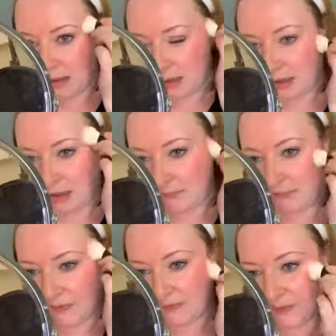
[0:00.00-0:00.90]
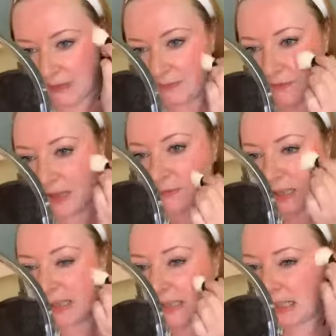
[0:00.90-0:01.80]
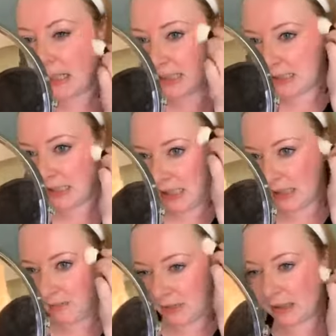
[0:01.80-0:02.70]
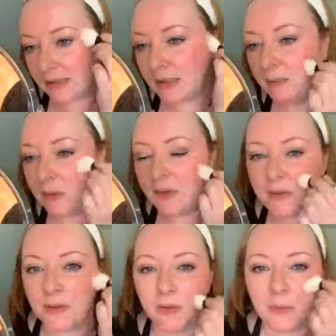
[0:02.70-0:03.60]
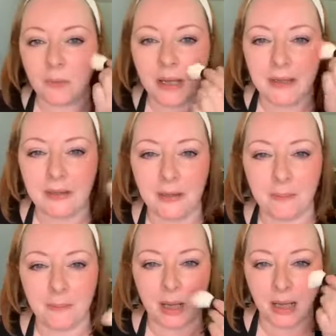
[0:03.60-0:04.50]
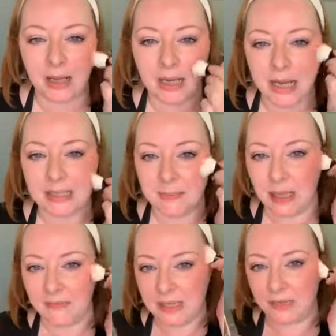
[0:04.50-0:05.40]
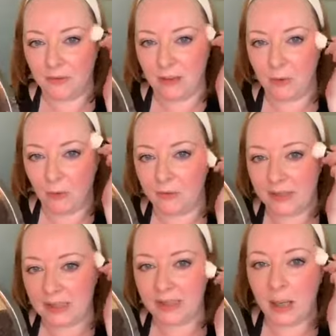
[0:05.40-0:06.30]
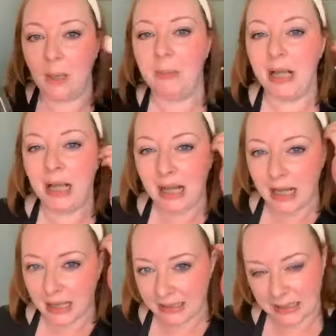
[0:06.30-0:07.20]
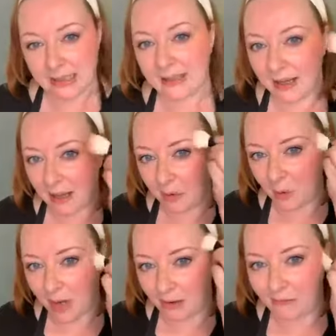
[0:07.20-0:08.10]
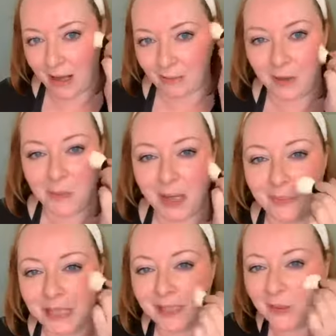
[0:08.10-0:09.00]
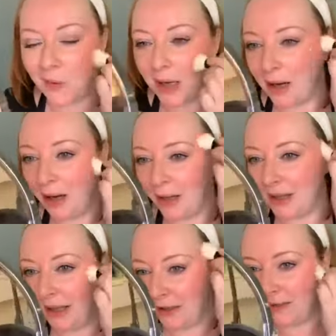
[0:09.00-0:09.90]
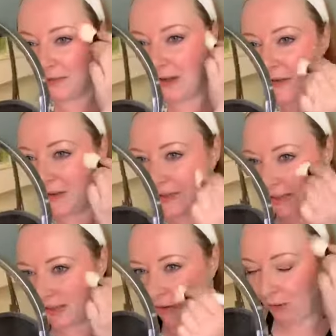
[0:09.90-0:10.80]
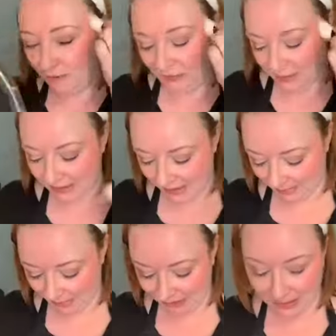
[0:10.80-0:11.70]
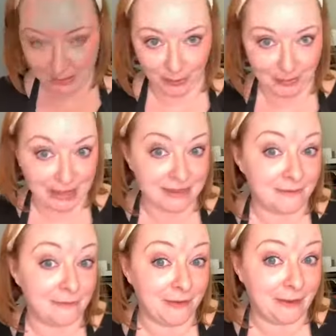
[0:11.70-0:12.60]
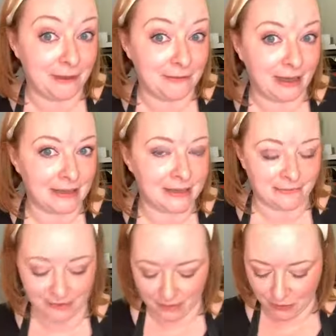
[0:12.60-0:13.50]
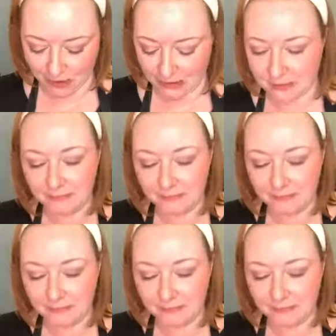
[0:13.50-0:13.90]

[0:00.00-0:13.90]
vitamin C and E Advanced Skin Booster with my SPF Day Cream over the top. And yes, I am aware of how much pigment is going on there. This is all very deliberate and all makes it very fast for the mornings.